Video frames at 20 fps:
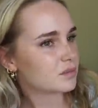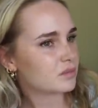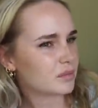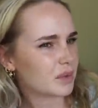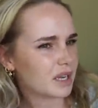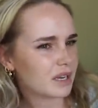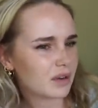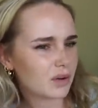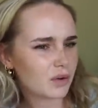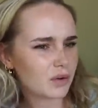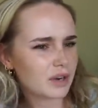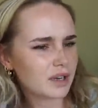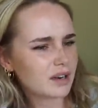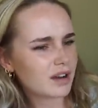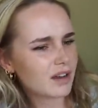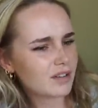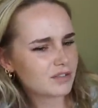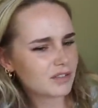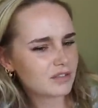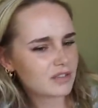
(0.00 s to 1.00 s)
Bitcoin
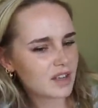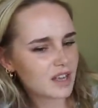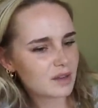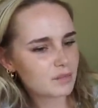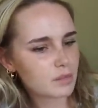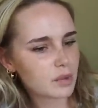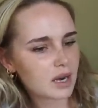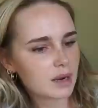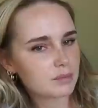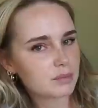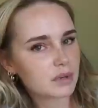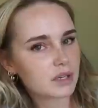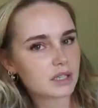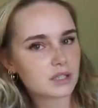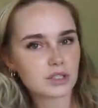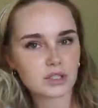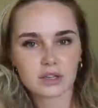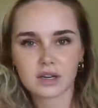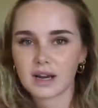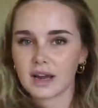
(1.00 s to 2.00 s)
off of it, but I'm pretty
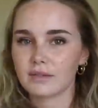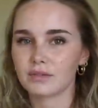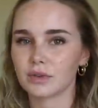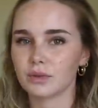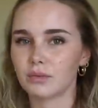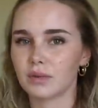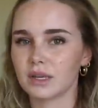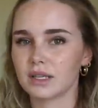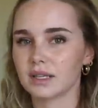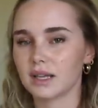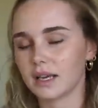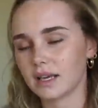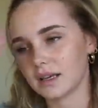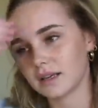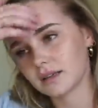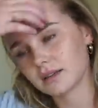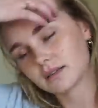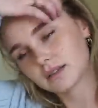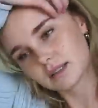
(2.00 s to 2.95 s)
sure everyone, like,